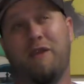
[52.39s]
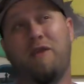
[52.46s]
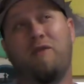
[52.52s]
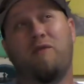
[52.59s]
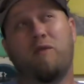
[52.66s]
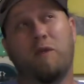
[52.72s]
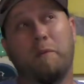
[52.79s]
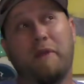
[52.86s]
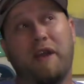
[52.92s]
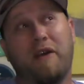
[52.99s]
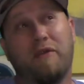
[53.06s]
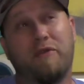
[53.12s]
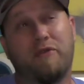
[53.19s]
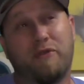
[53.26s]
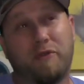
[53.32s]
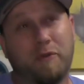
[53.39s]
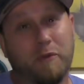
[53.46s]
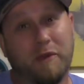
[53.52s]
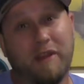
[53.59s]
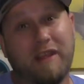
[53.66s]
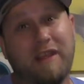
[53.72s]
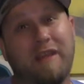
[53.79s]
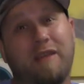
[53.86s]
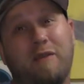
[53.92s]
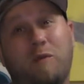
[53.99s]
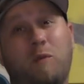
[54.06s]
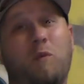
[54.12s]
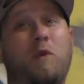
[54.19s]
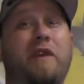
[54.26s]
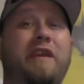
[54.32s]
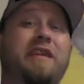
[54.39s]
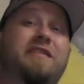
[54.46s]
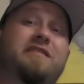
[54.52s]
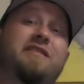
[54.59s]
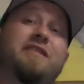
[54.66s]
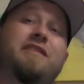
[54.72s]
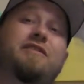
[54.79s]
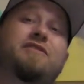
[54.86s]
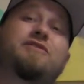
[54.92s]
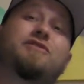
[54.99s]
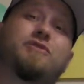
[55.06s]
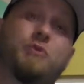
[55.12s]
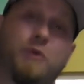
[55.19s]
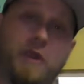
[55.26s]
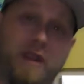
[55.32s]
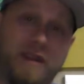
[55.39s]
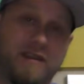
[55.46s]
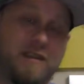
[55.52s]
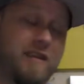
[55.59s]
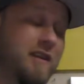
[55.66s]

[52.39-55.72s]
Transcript: for about 3 weeks straight.